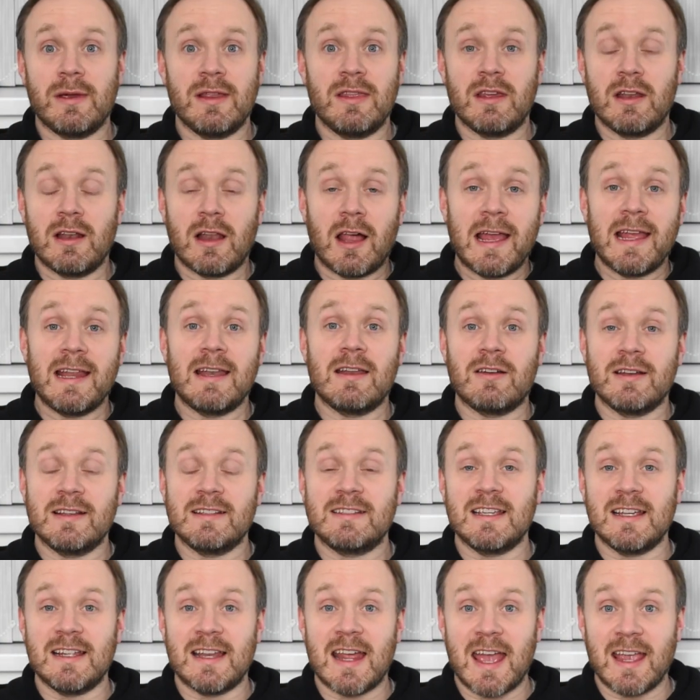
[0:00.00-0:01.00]
in the late
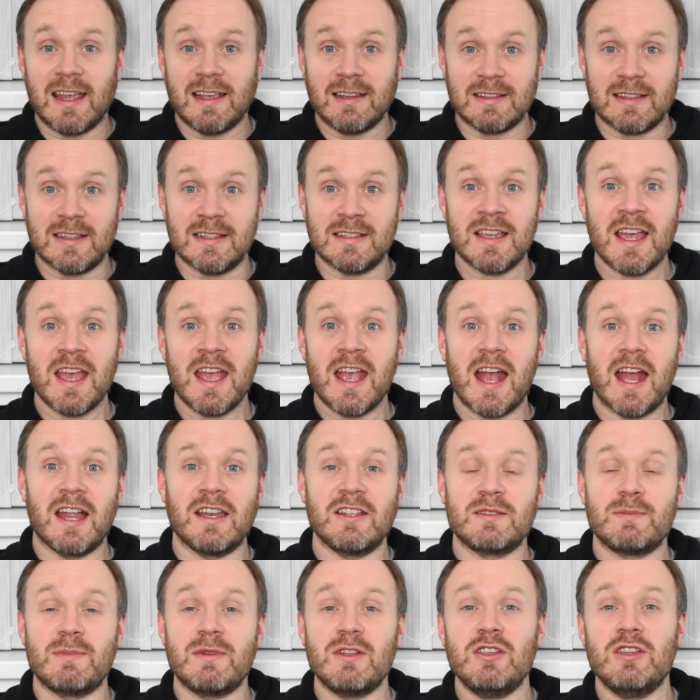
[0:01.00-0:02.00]
1980s and
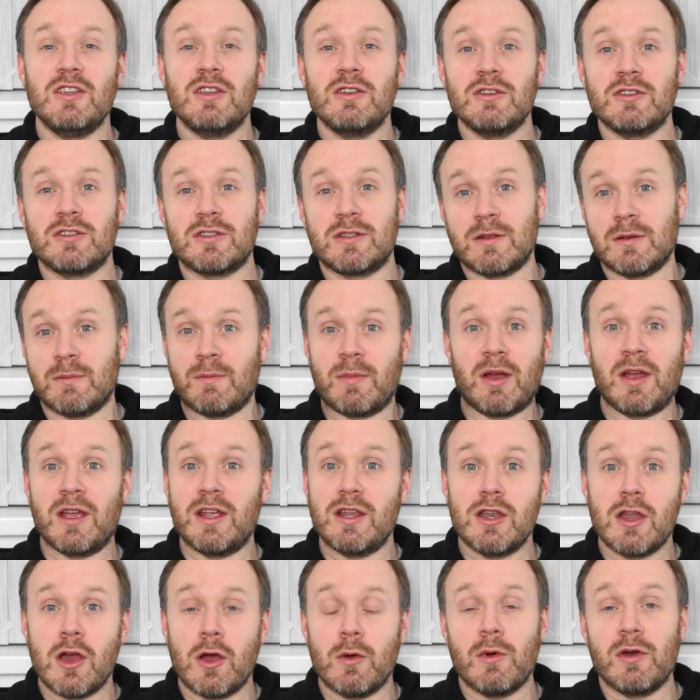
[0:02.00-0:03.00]
has been used by
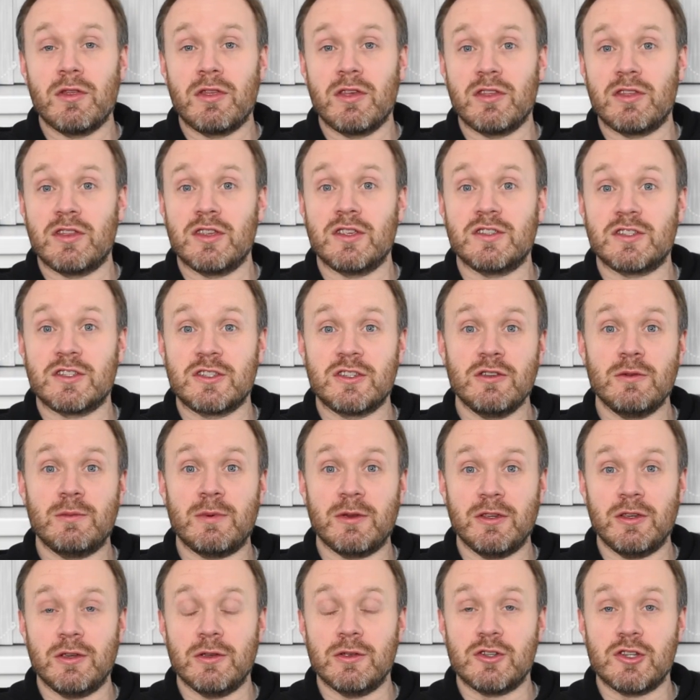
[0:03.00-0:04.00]
no other than
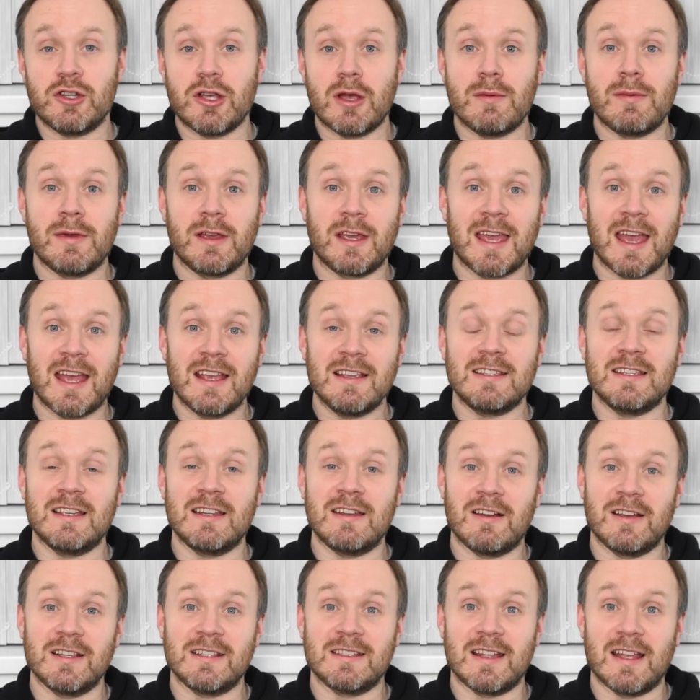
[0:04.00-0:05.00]
super YouTuber Casey
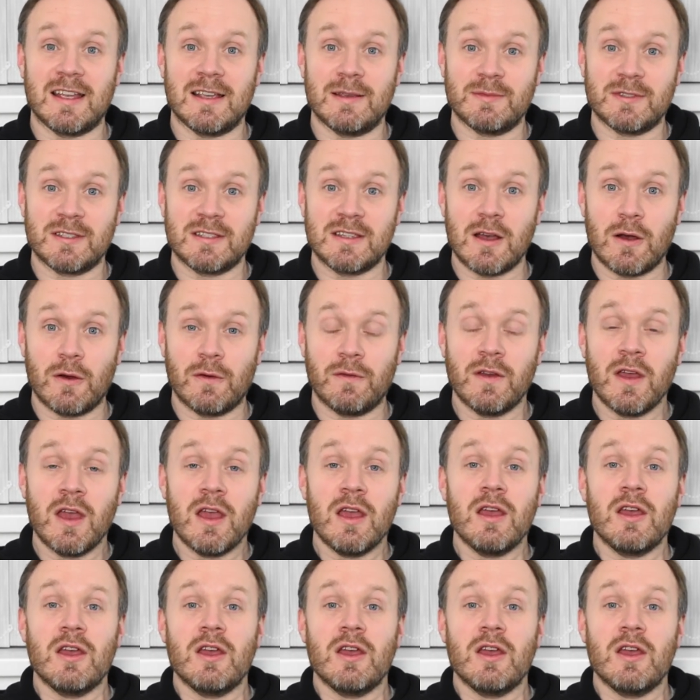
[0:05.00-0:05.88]
Neistat himself,